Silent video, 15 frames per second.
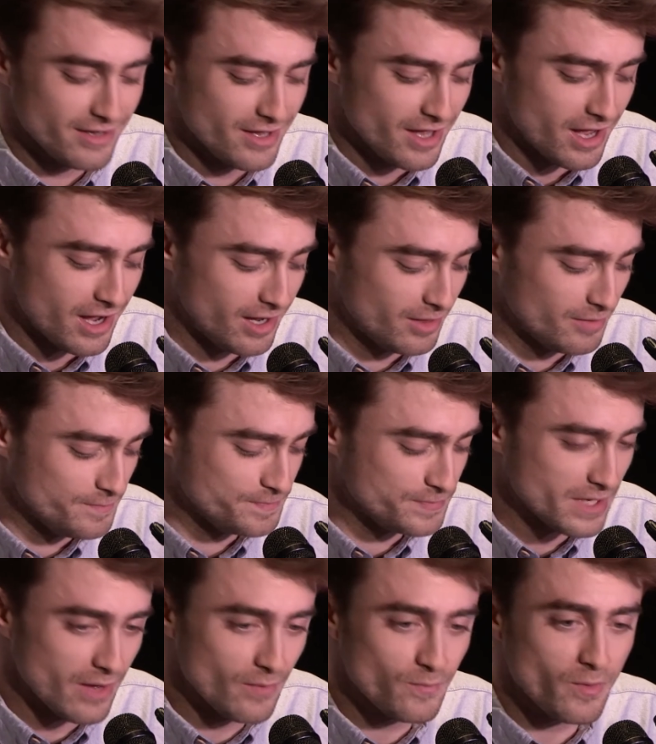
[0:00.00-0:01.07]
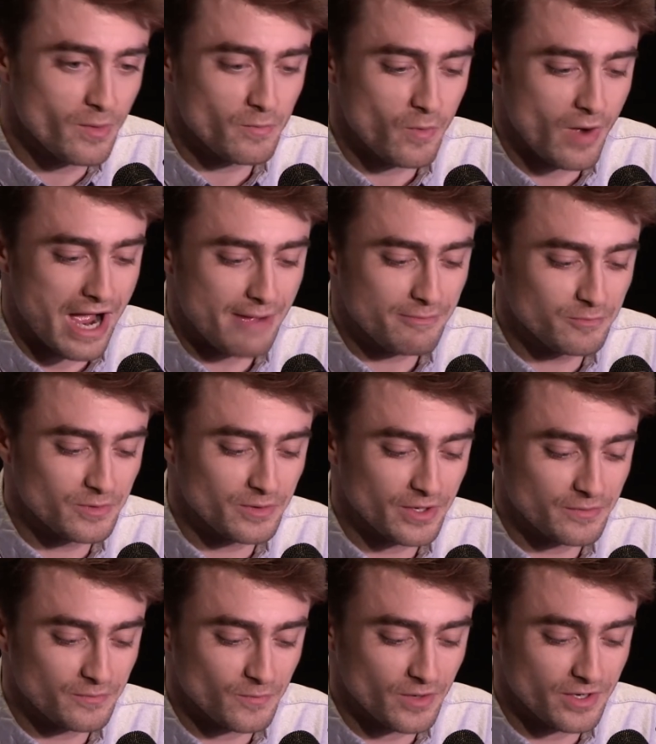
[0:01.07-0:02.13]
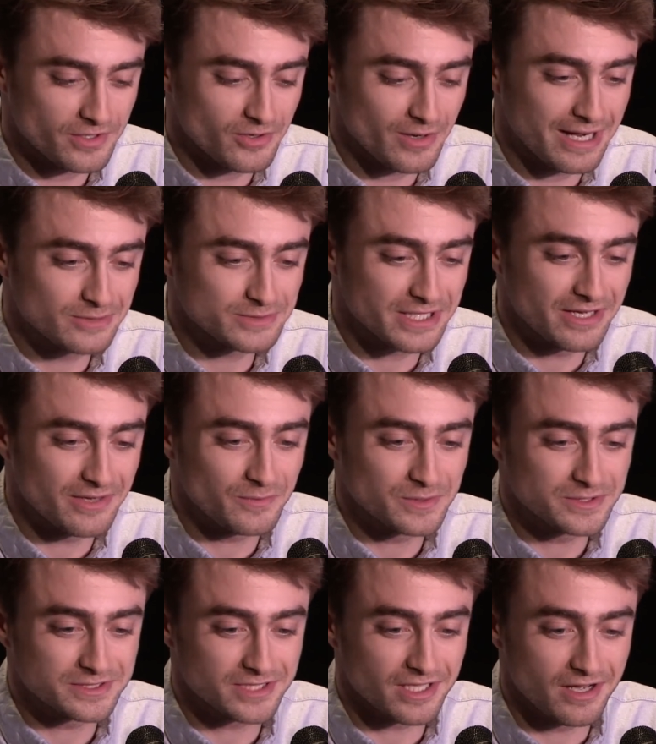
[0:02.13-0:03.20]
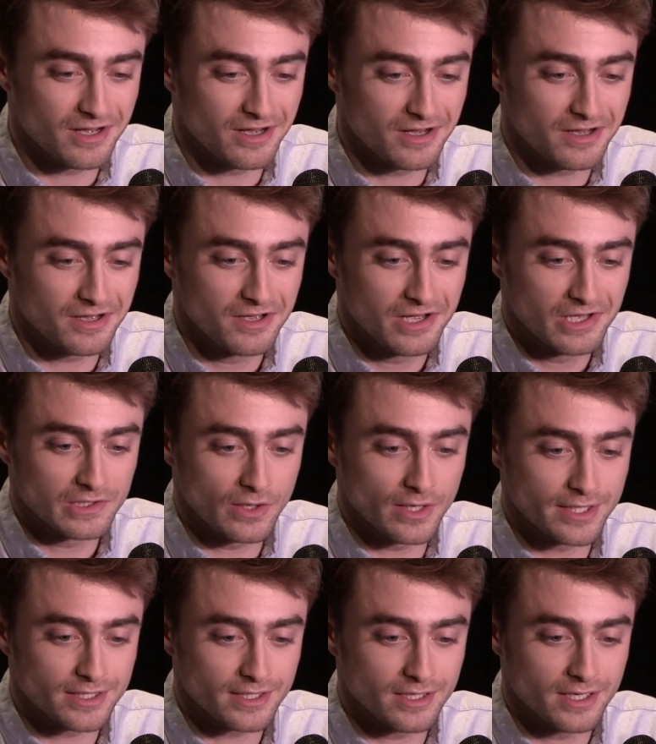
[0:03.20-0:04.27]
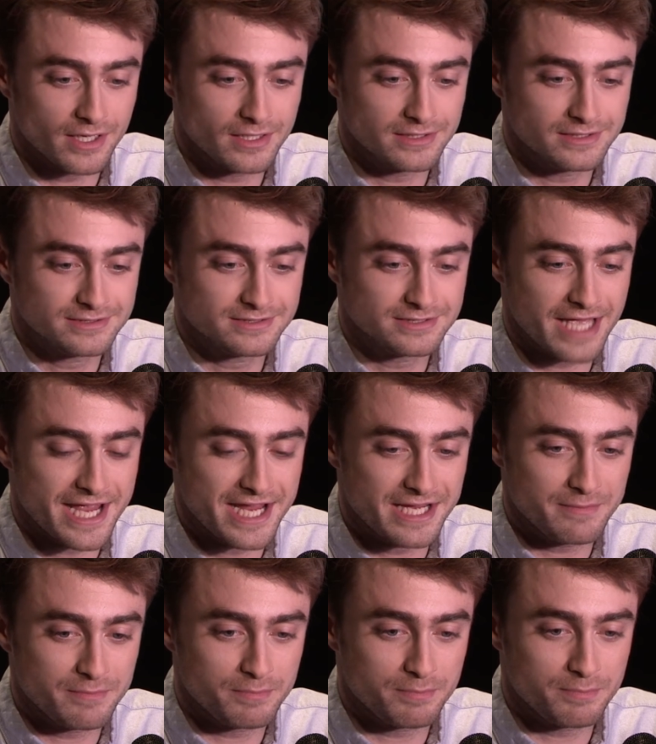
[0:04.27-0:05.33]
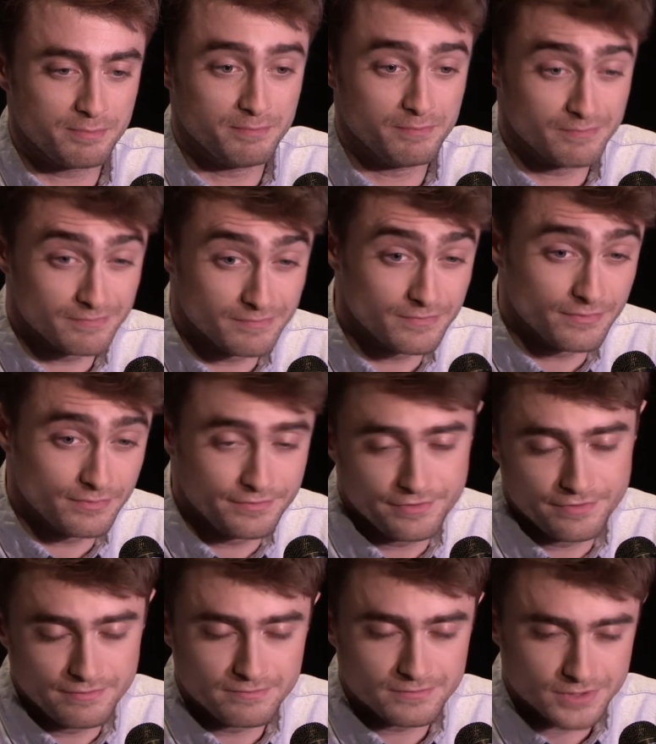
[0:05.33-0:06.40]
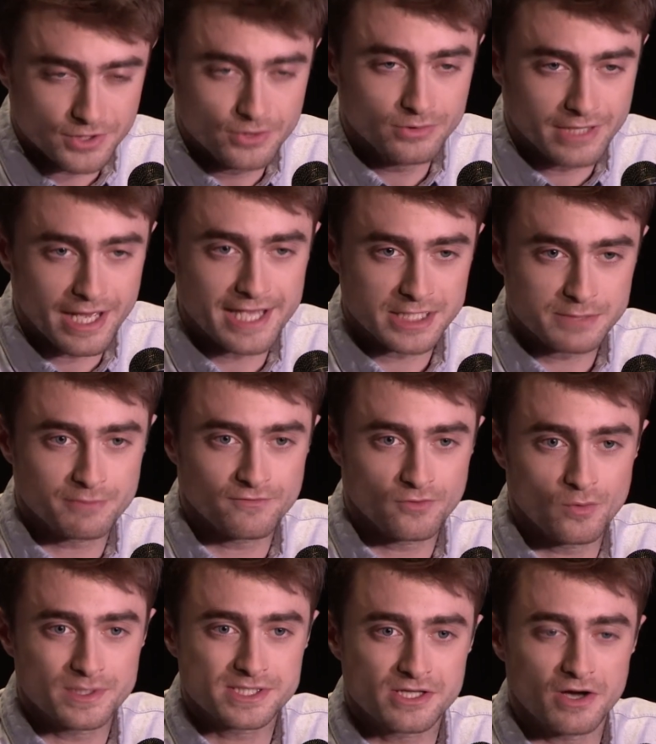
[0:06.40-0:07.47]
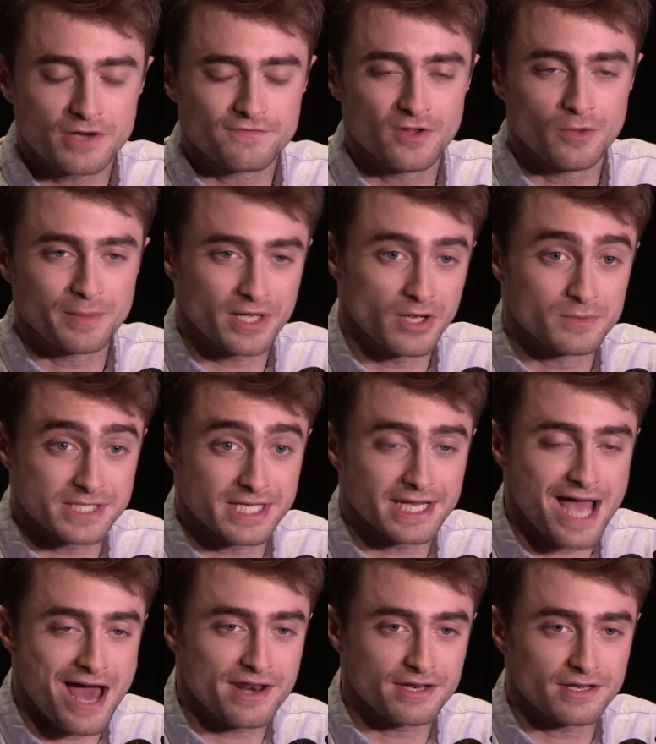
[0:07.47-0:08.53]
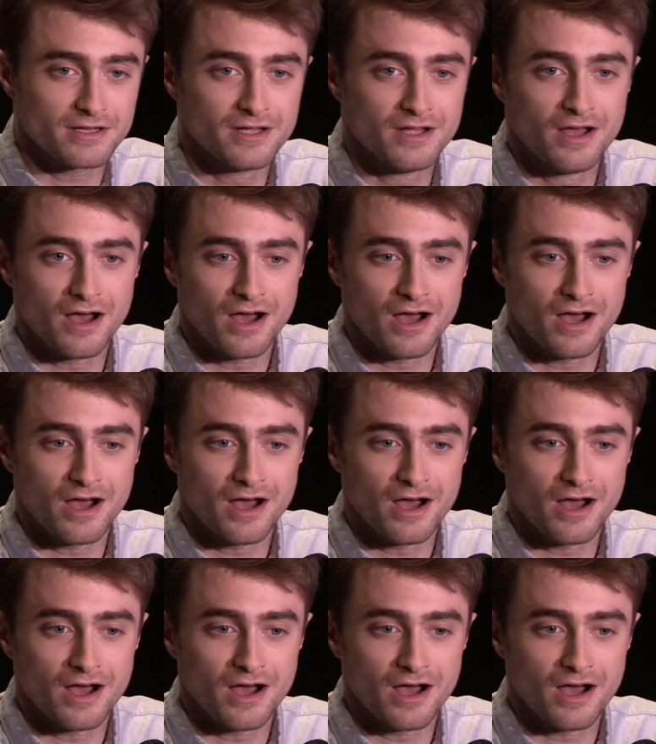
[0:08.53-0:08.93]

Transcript: What happened when I got out there was like a day, 2 days before we started filming, I was in Canada.